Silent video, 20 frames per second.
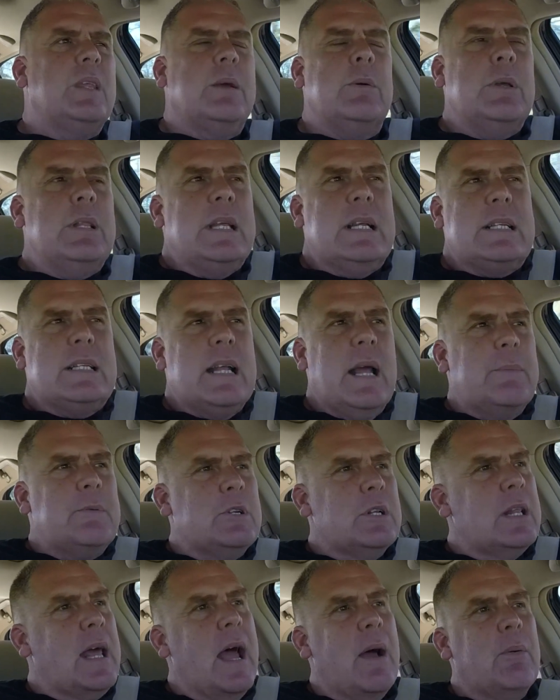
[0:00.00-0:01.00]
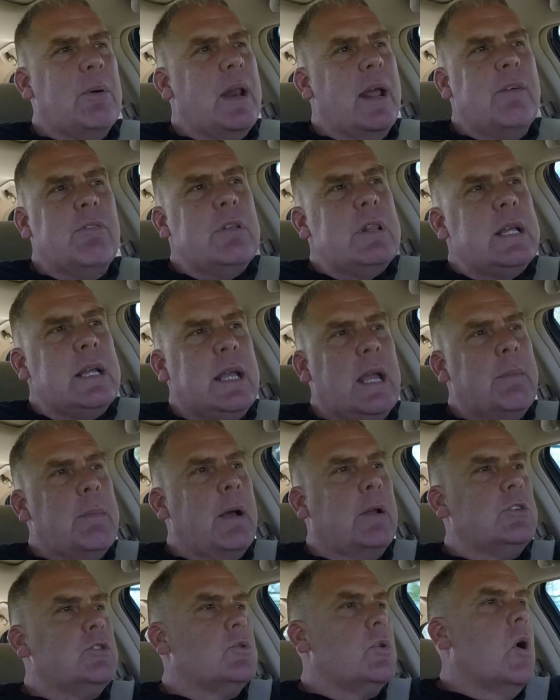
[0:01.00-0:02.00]
with the exception of that one, everything came
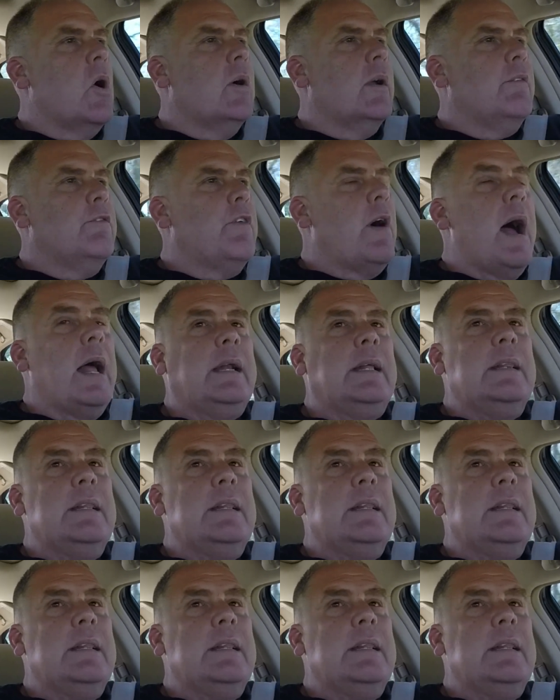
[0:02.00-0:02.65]
out strong and fine,